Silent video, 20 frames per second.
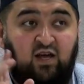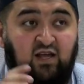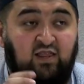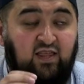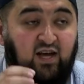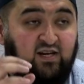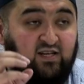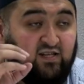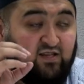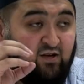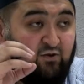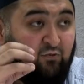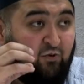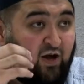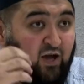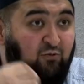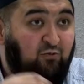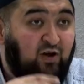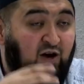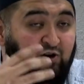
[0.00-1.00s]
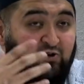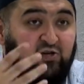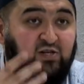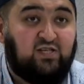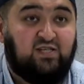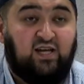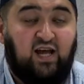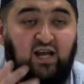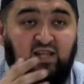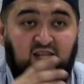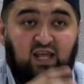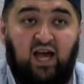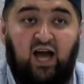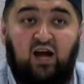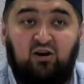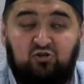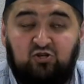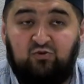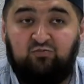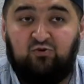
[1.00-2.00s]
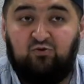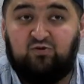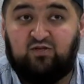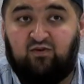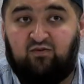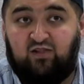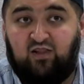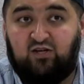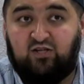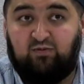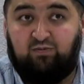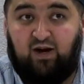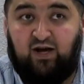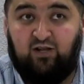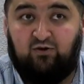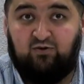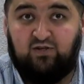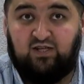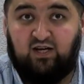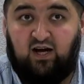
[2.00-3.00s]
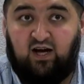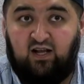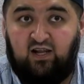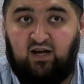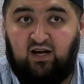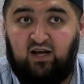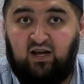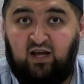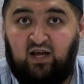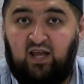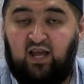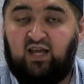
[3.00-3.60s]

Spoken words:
That the way we understand the attributes of Allah subhanahu wa ta'ala